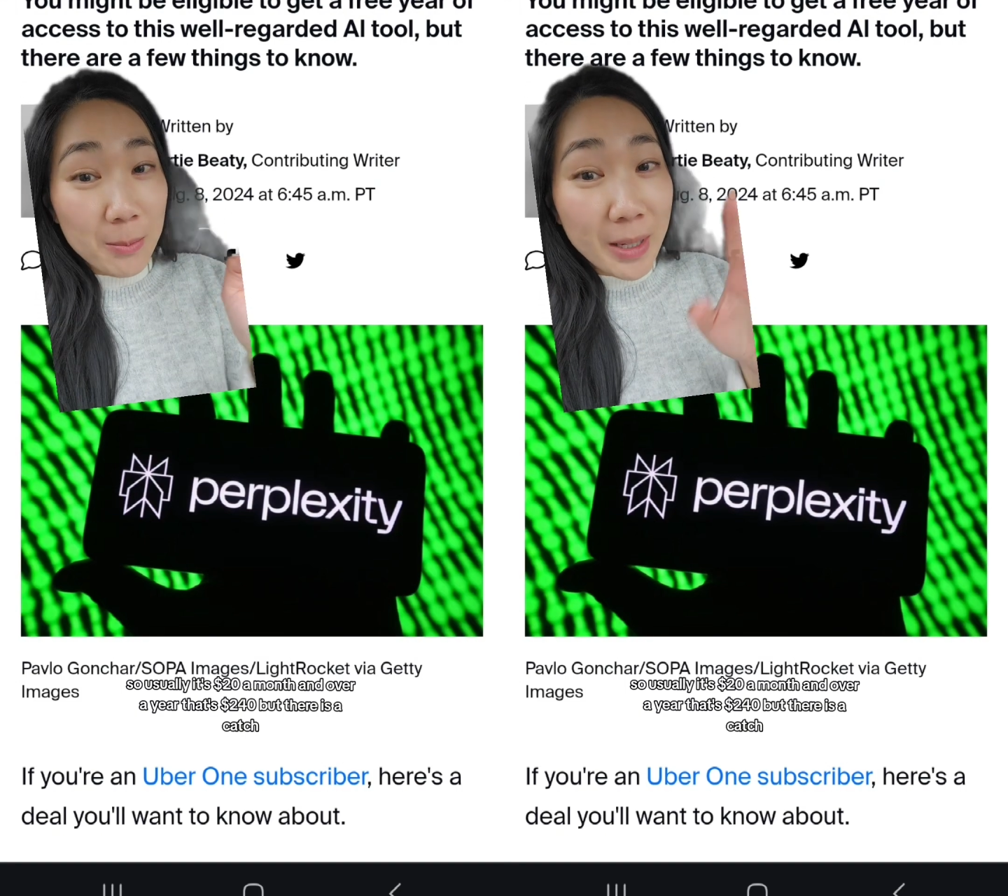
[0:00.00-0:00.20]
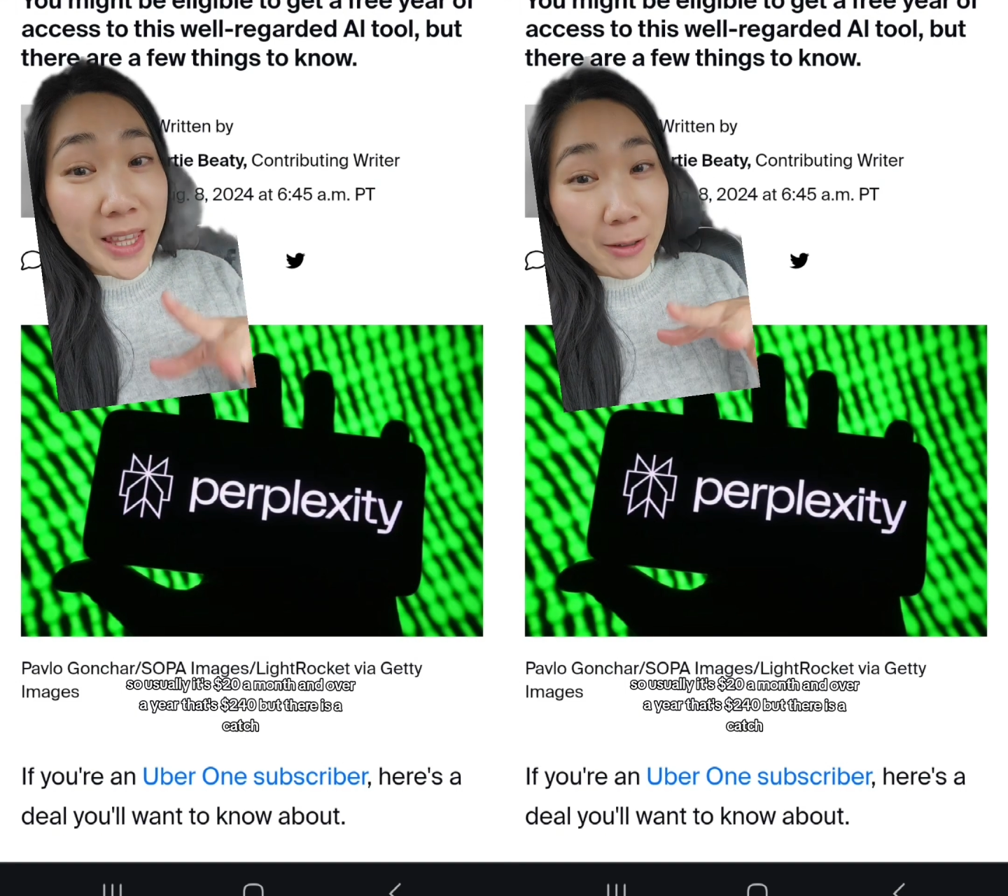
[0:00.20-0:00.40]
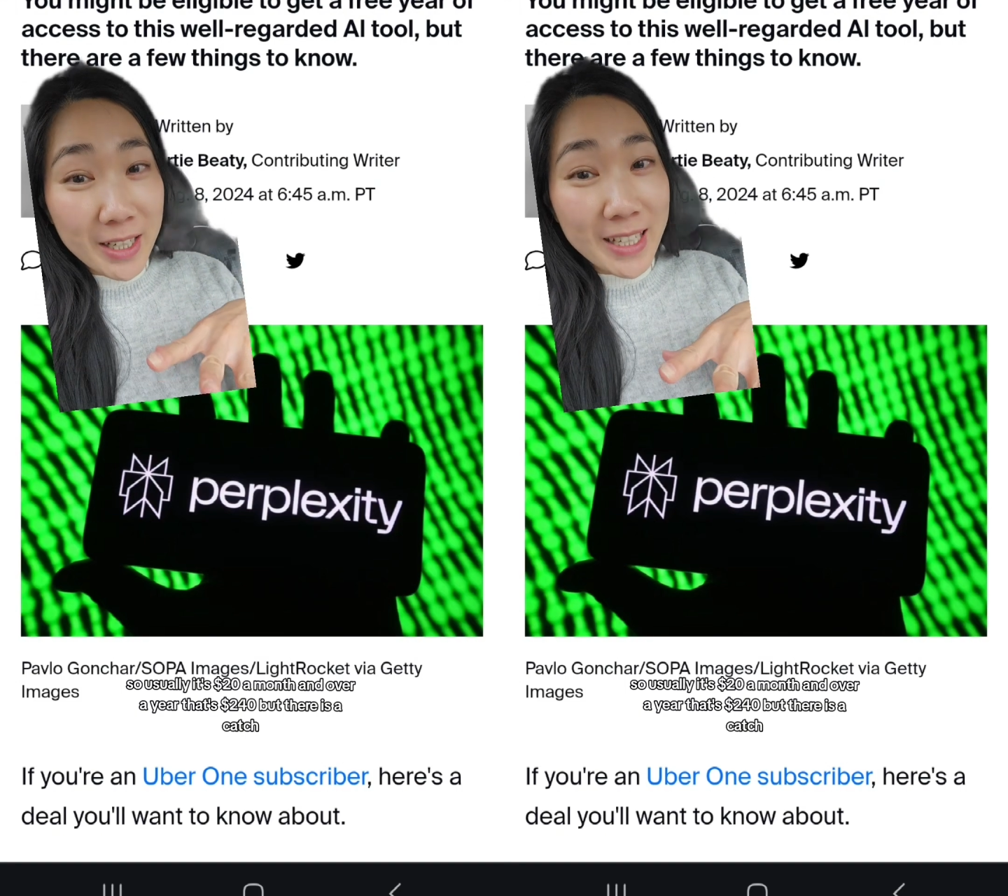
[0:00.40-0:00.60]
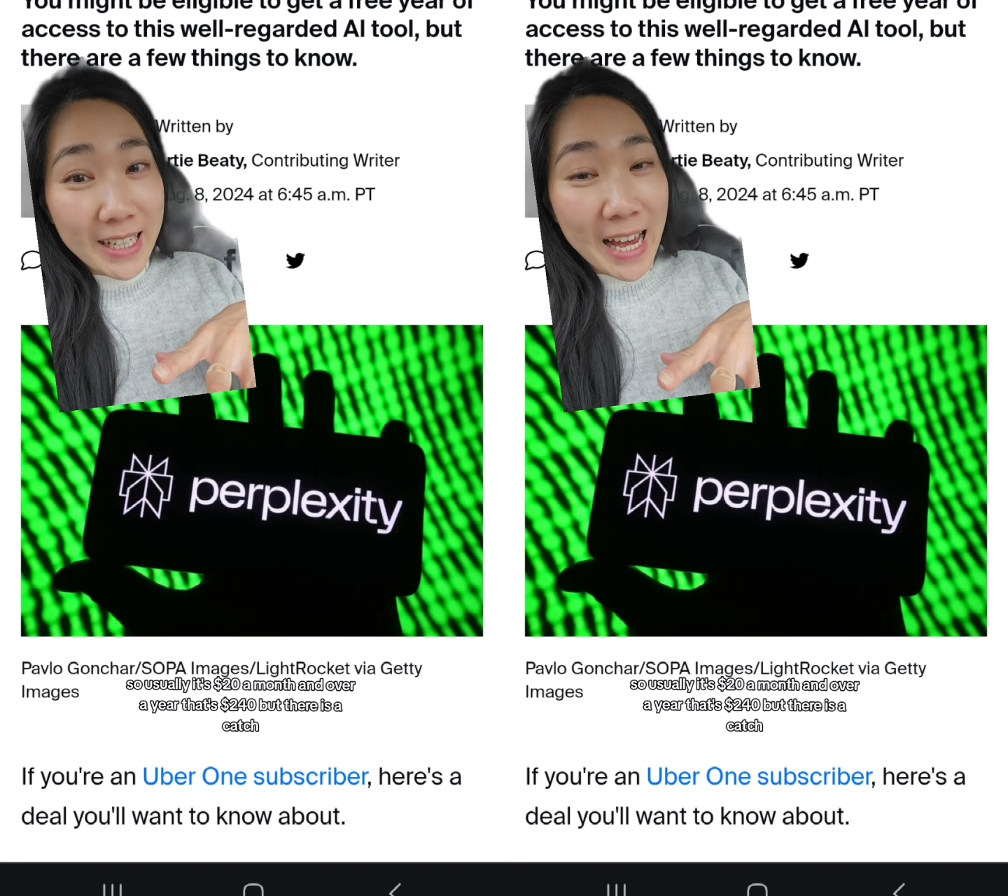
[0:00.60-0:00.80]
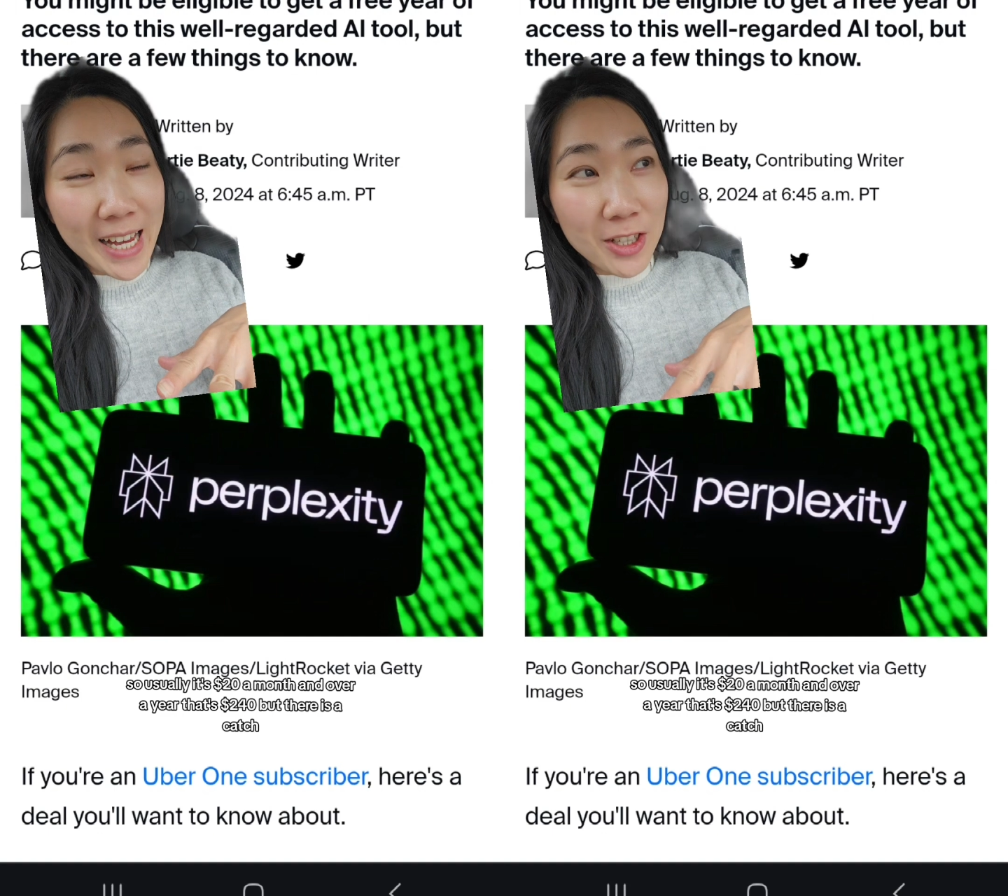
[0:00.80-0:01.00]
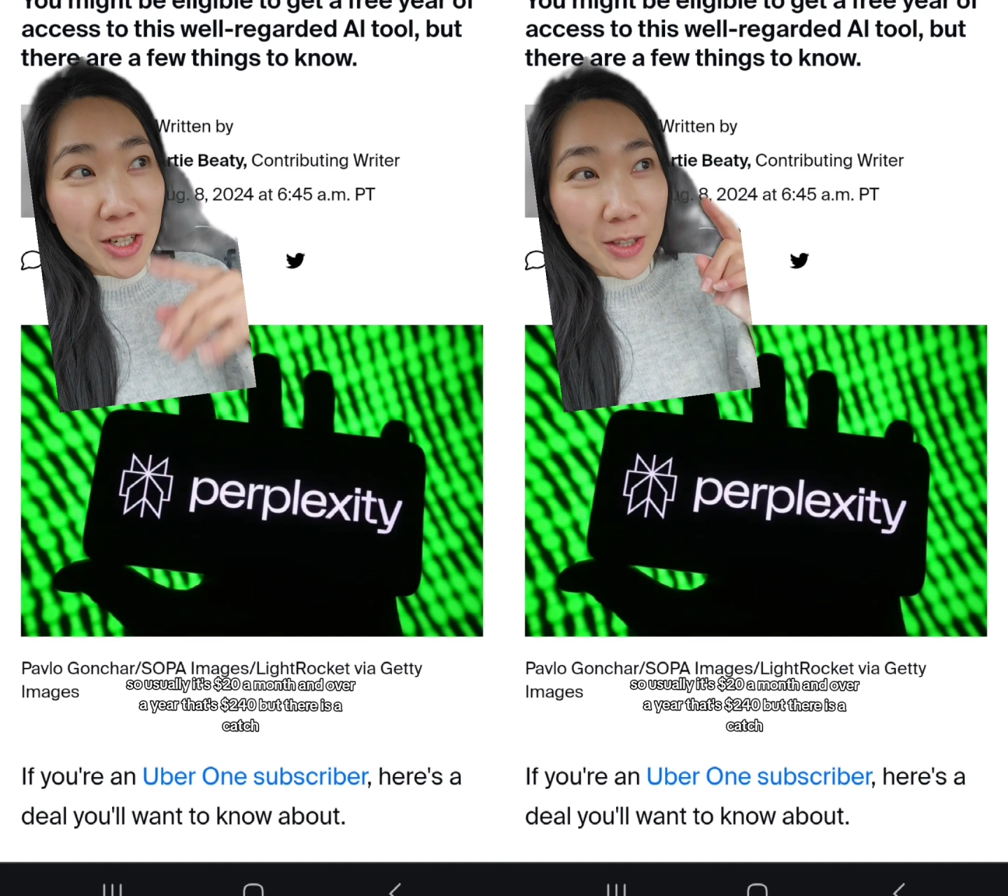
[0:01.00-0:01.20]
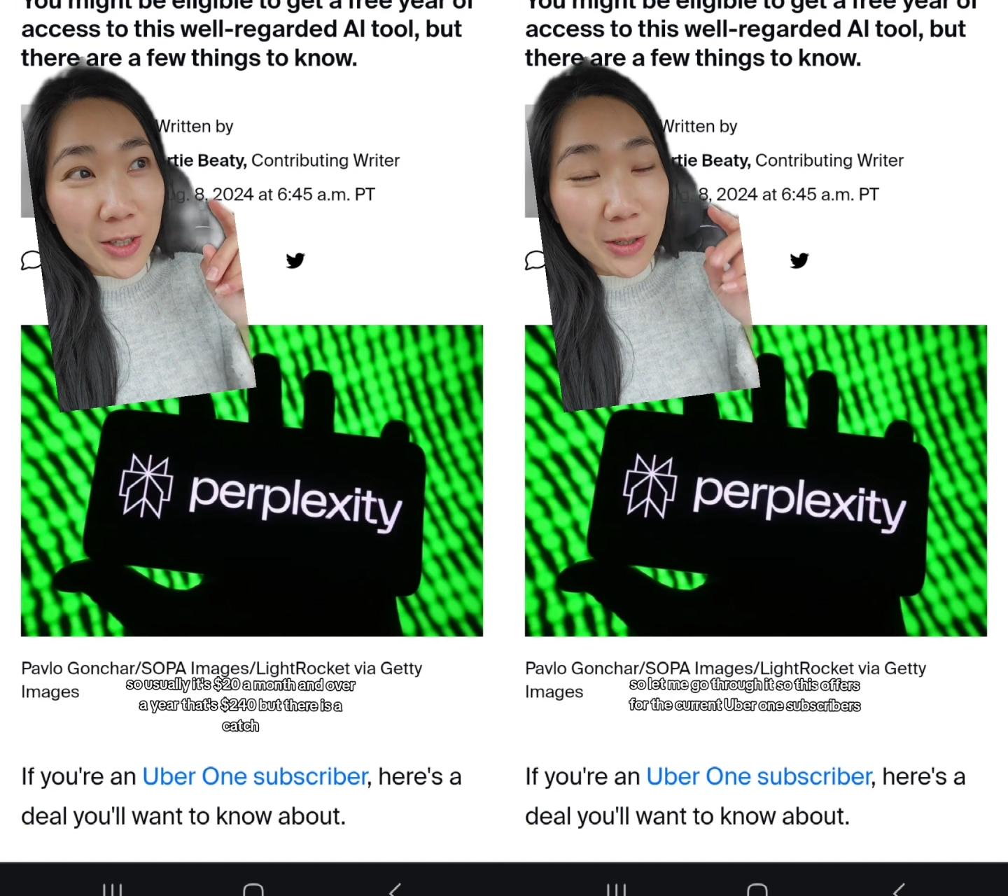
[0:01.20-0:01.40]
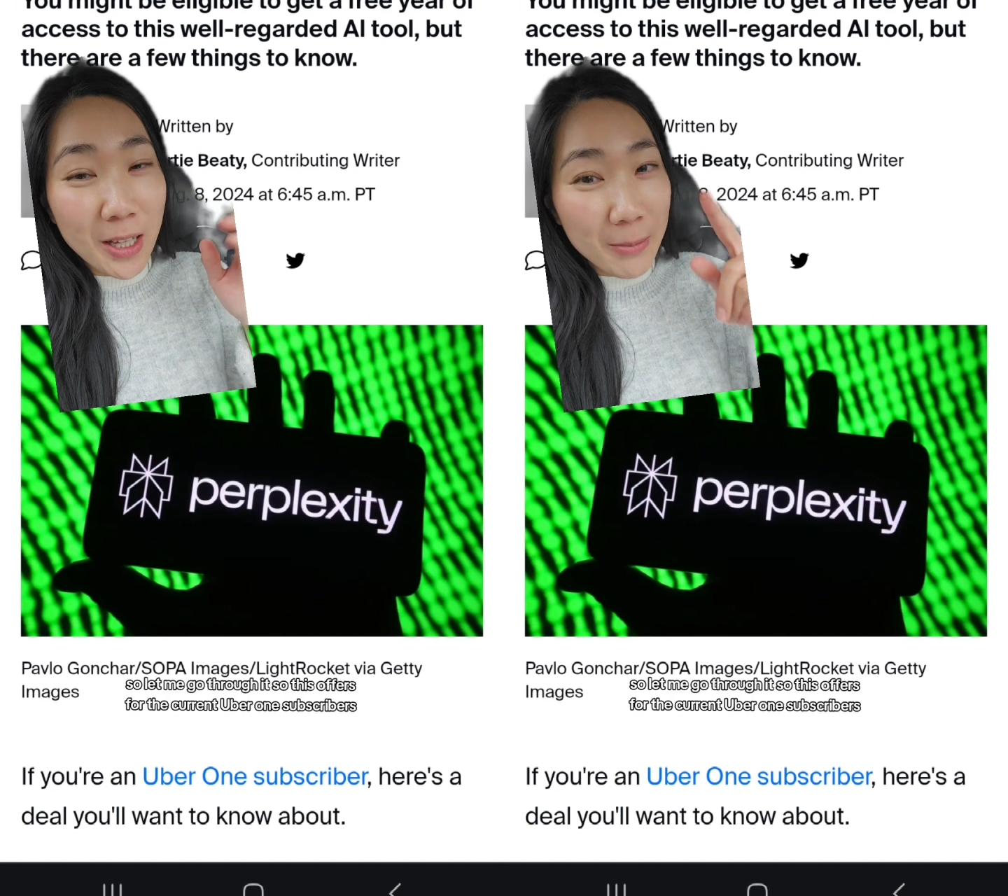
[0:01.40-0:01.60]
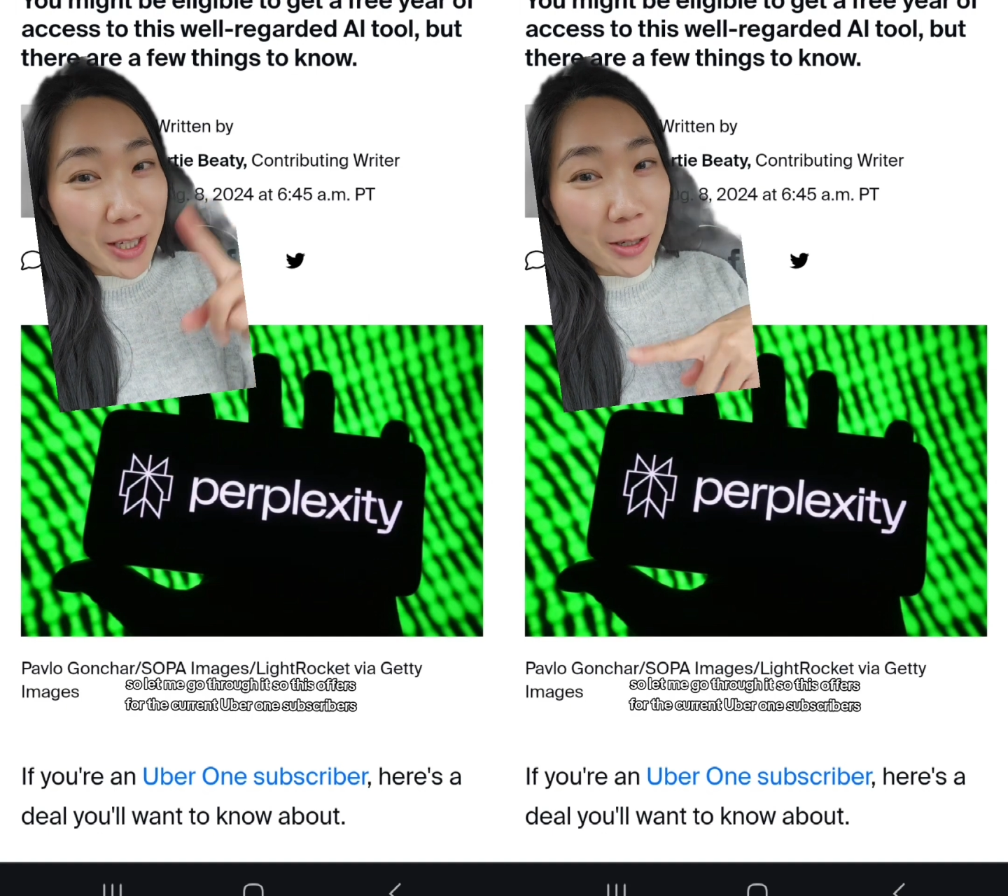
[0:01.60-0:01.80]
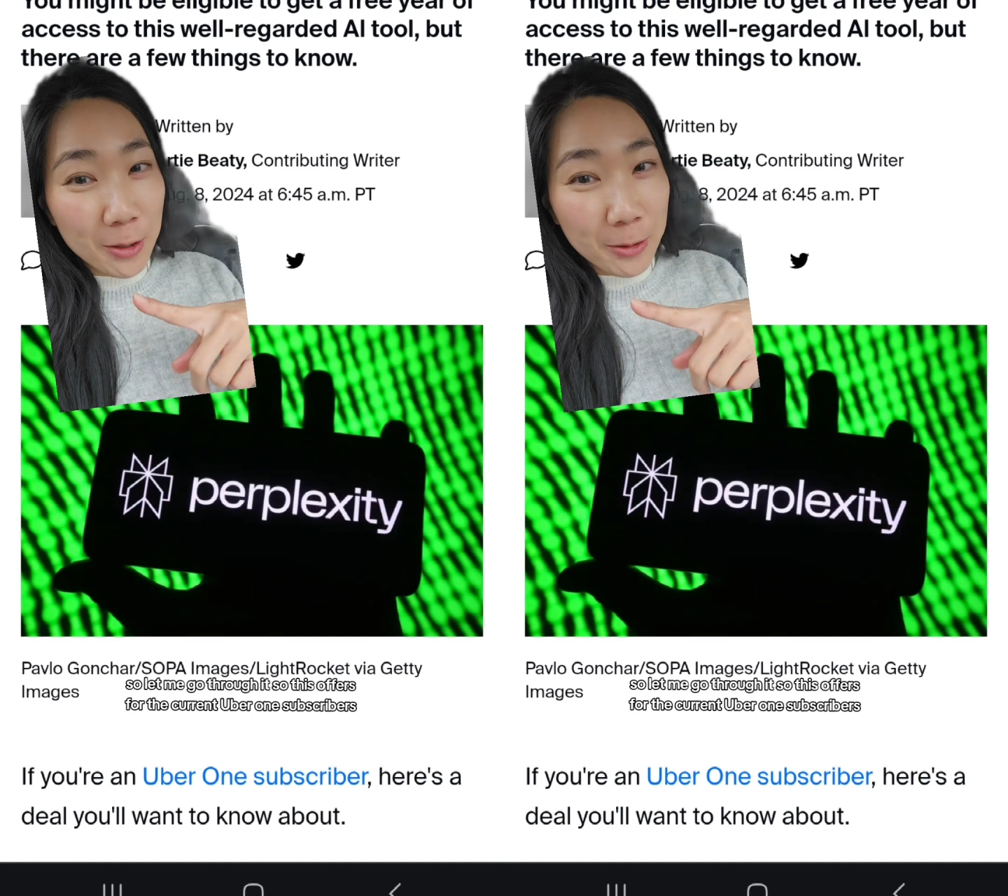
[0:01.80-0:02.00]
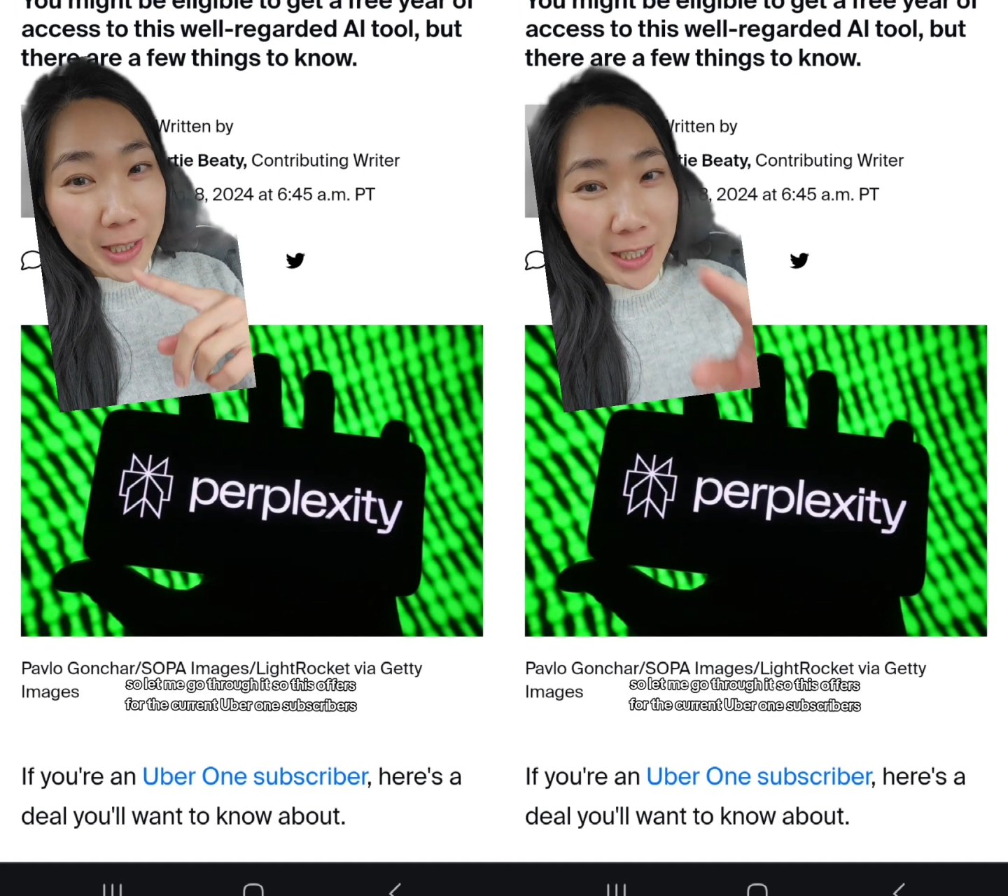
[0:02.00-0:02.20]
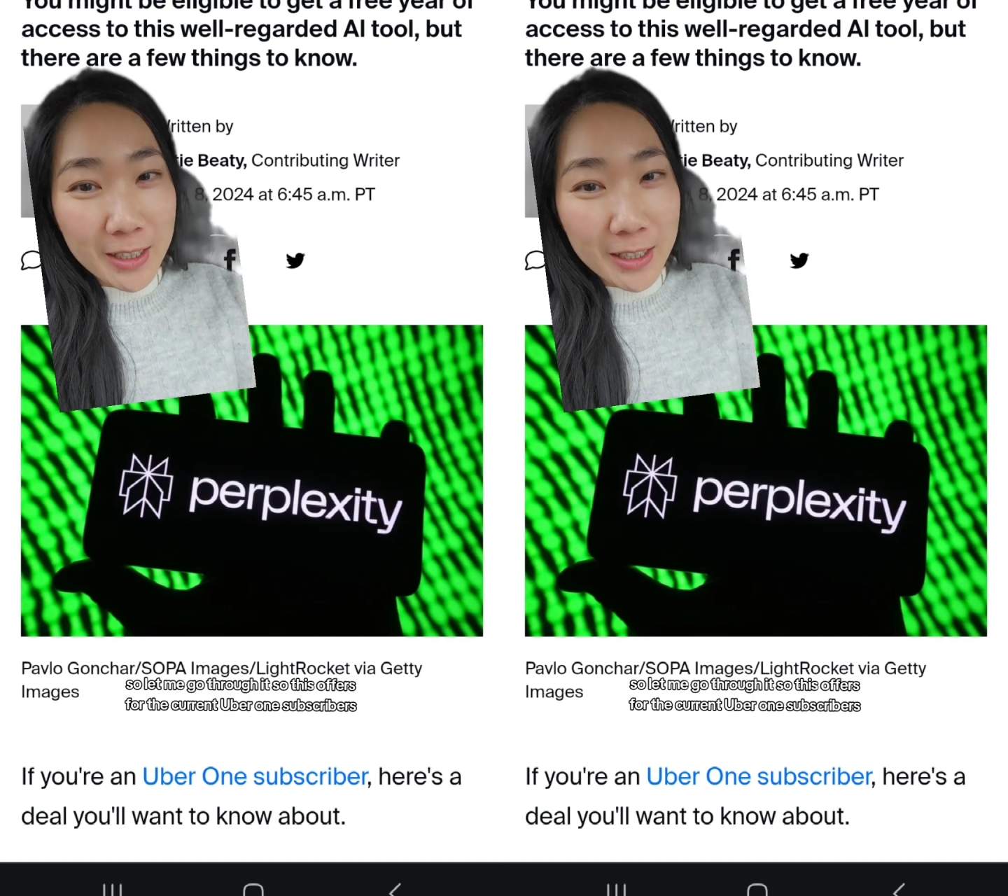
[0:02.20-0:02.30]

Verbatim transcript: But there is a catch, so let me go through